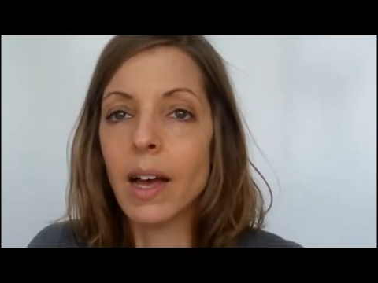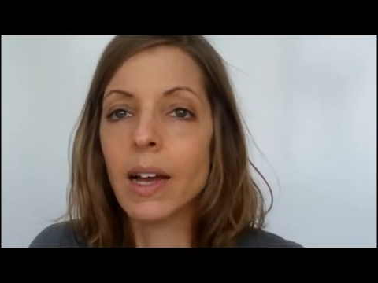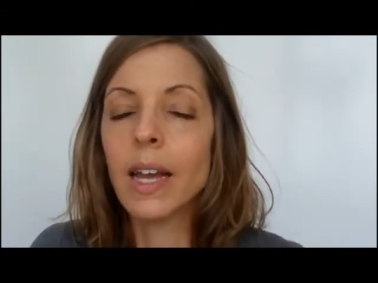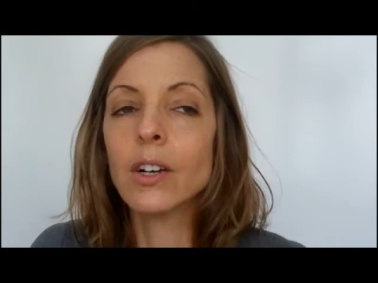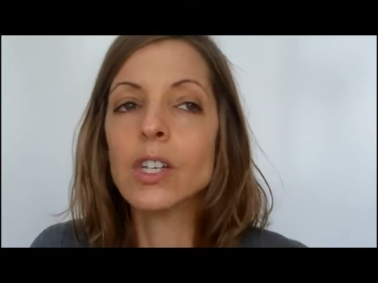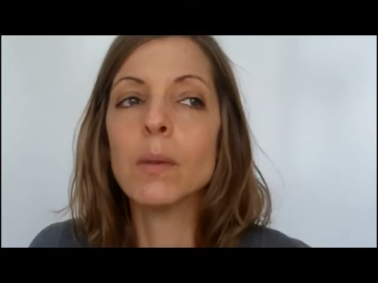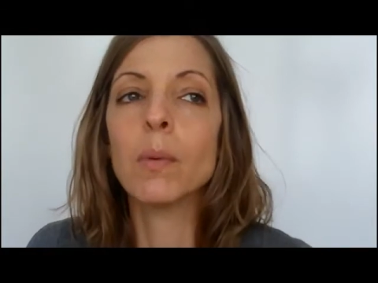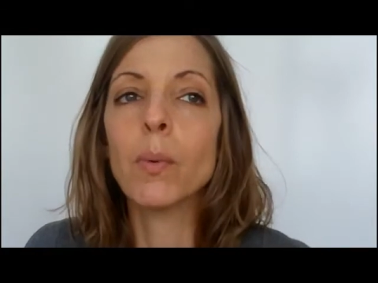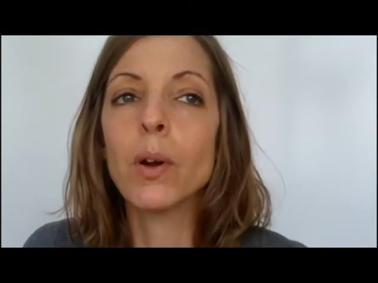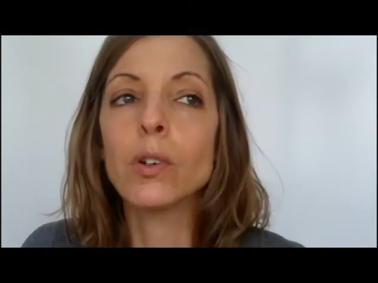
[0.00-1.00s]
A care team
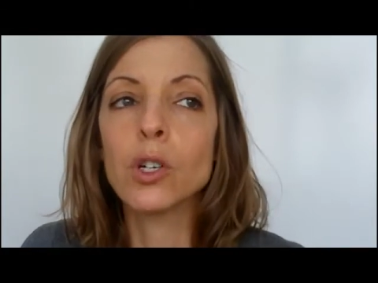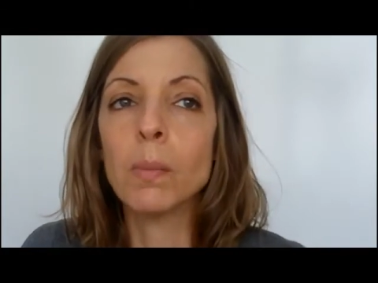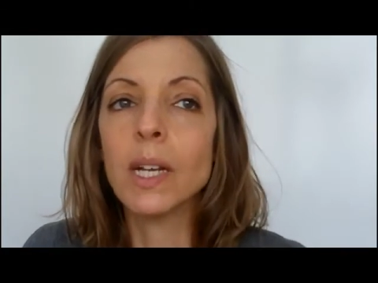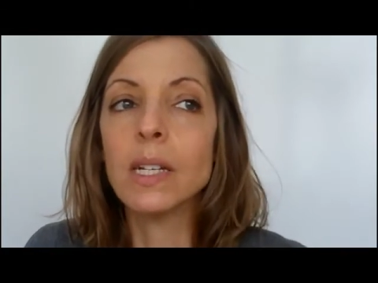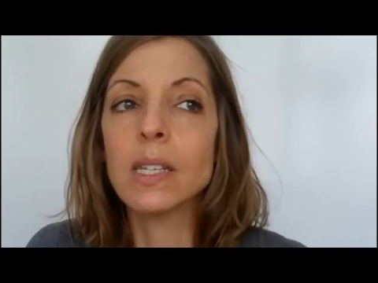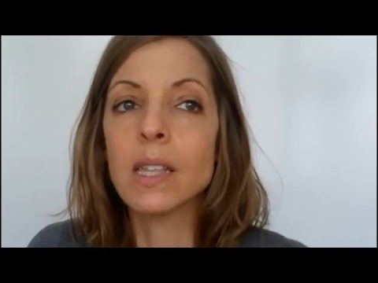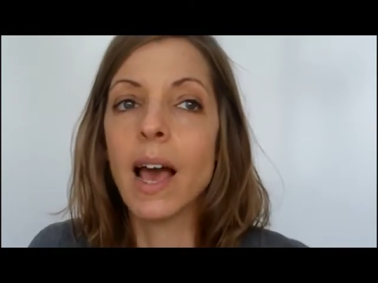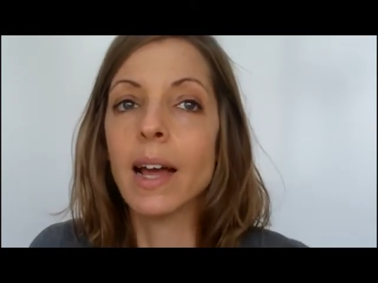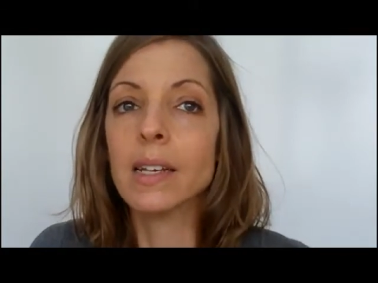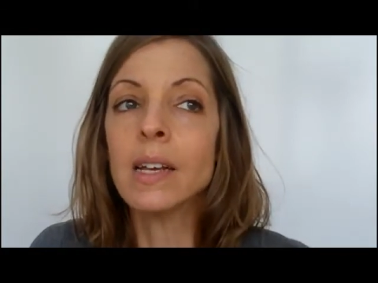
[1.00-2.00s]
approach means
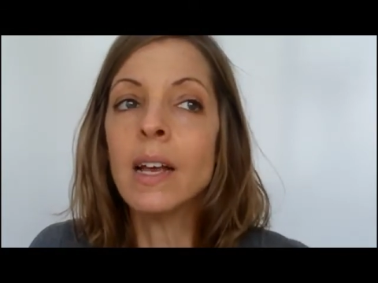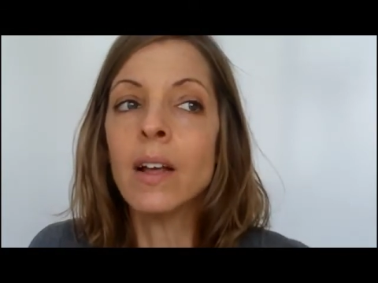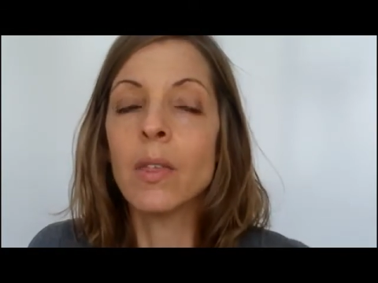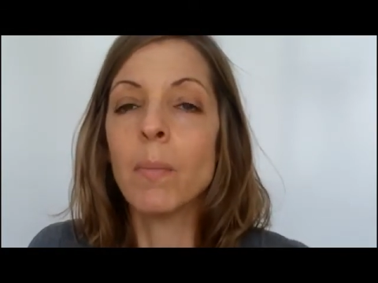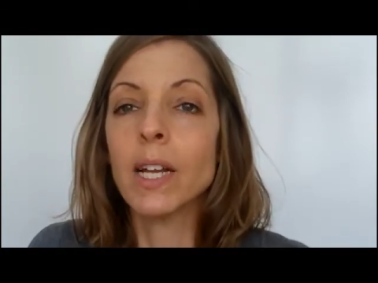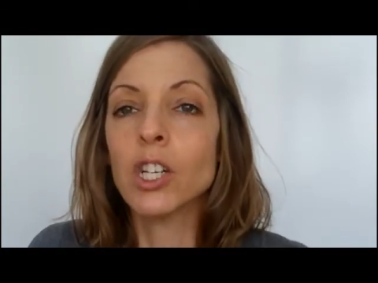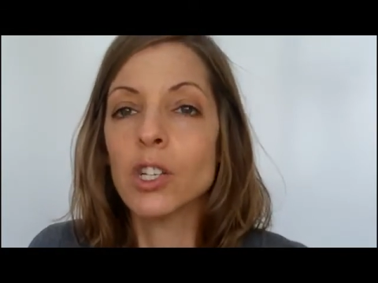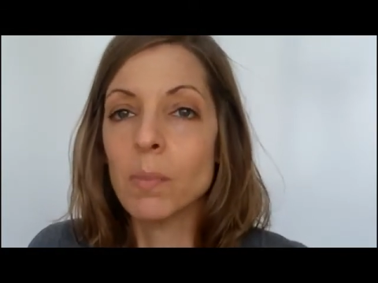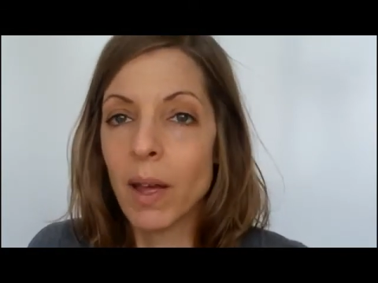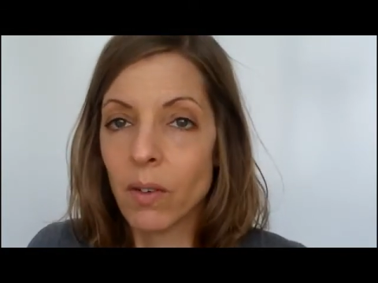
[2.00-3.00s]
that the
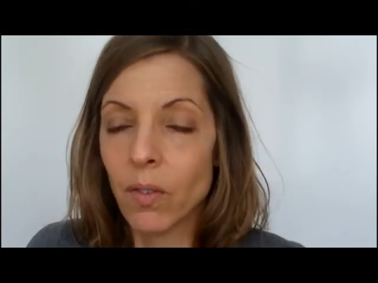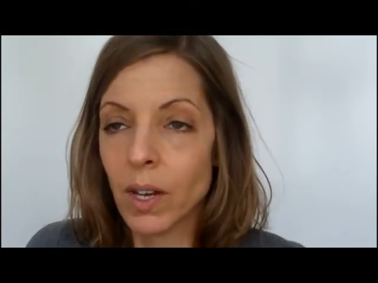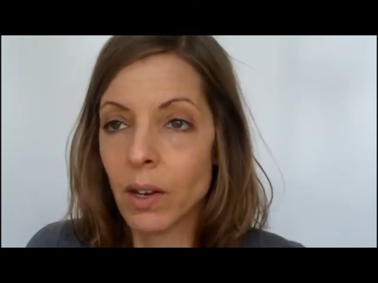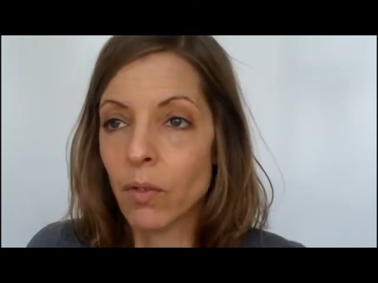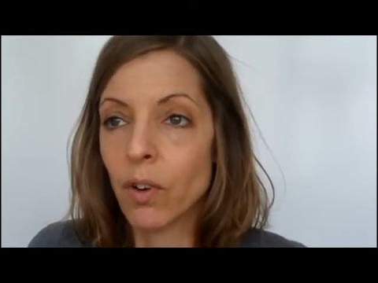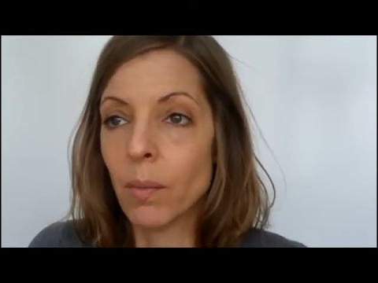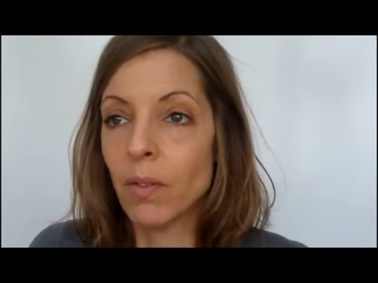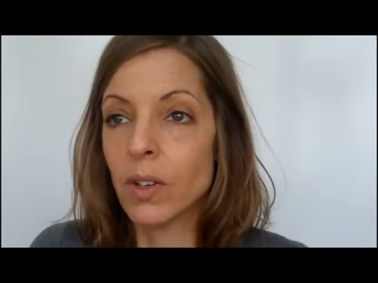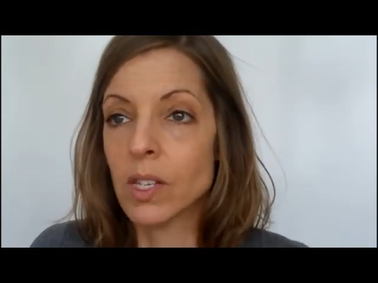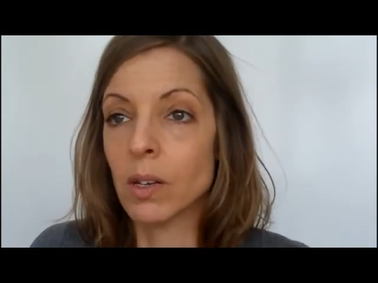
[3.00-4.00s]
patient's benefiting from
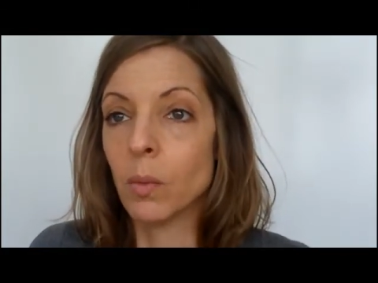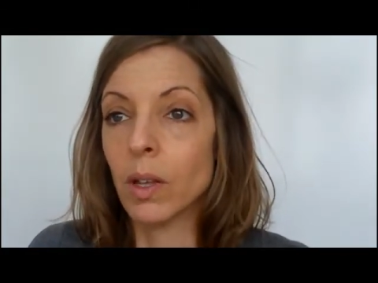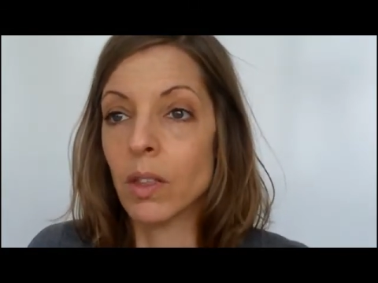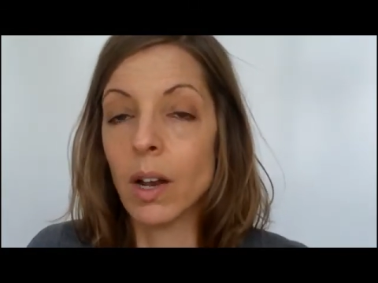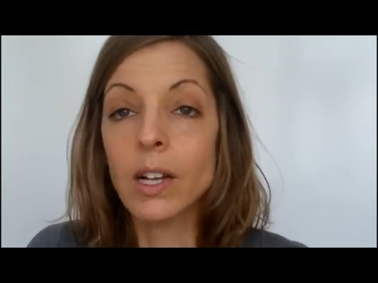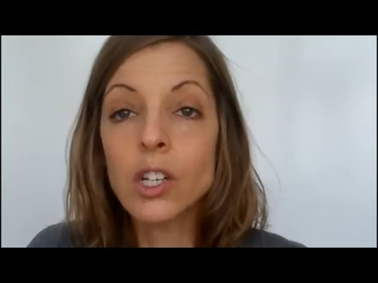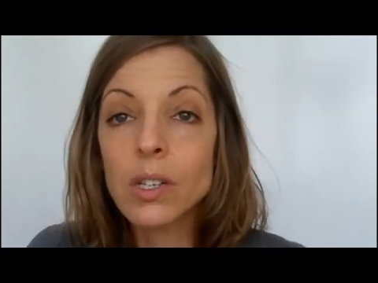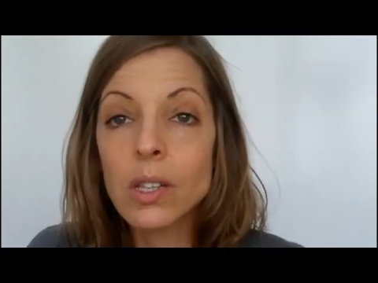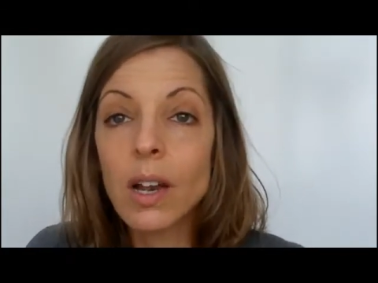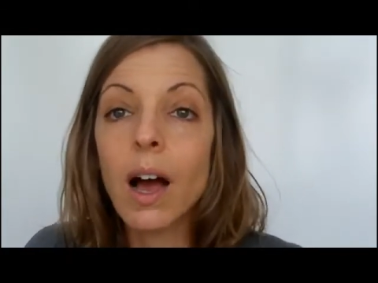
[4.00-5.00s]
a visit with not
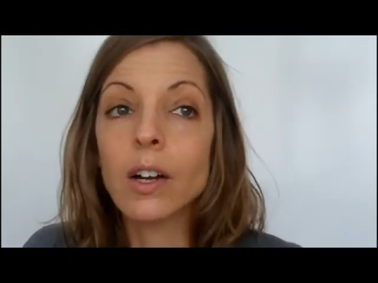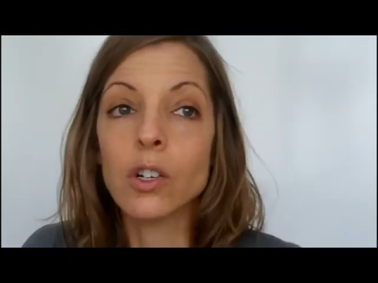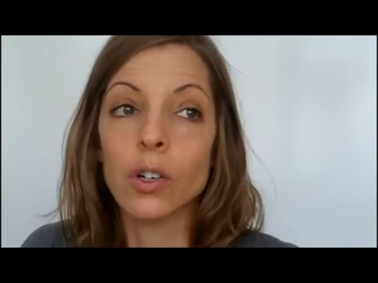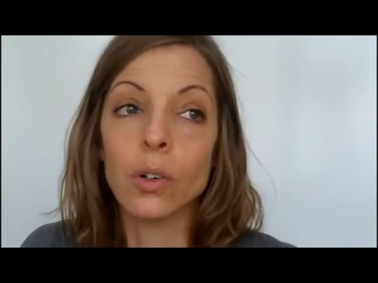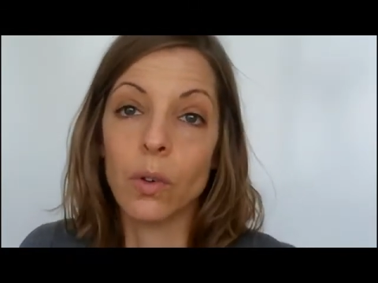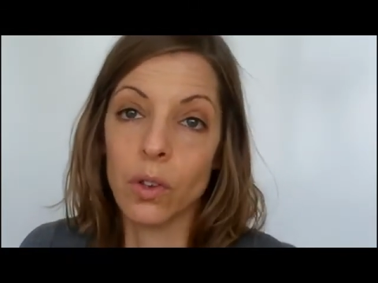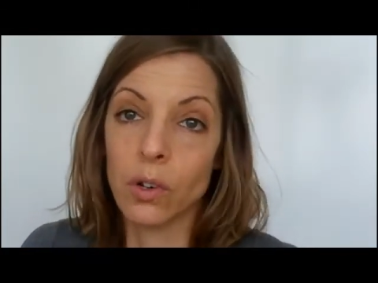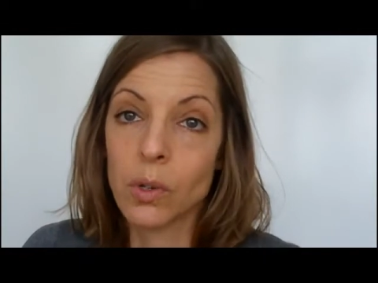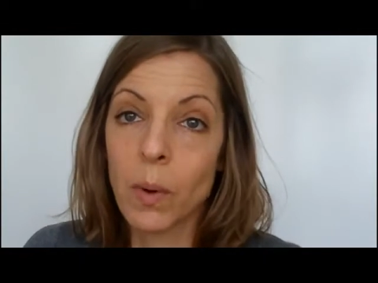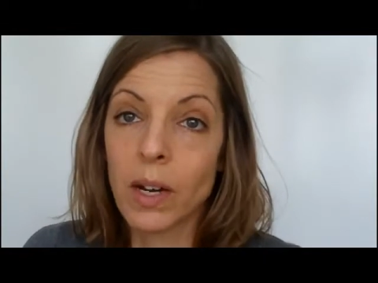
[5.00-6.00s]
just the doctor or the
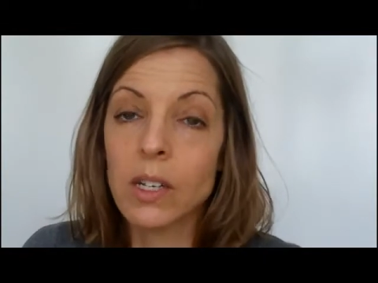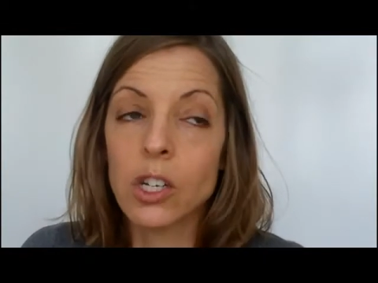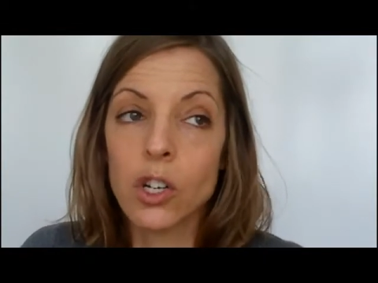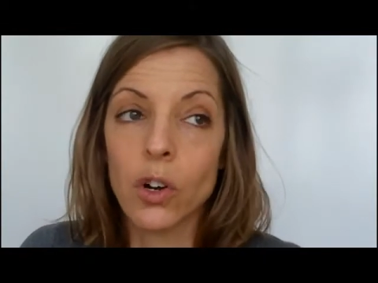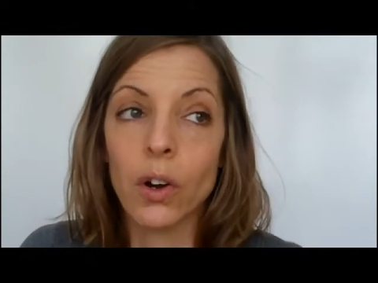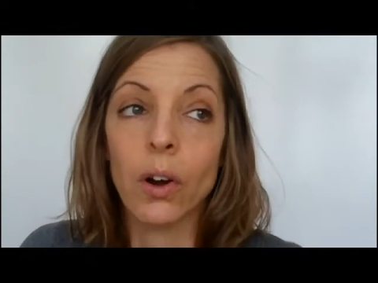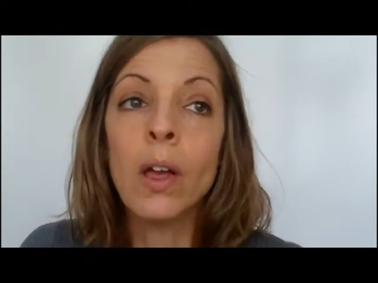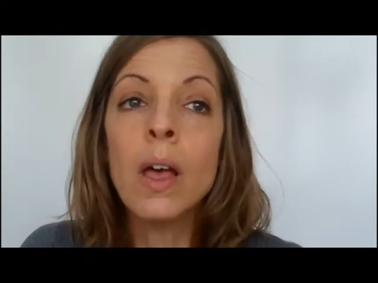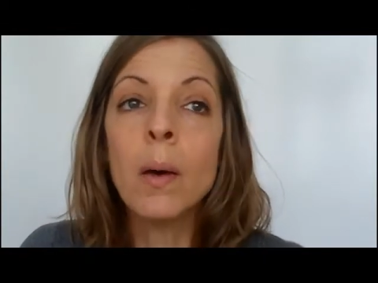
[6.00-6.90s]
nurse practitioner,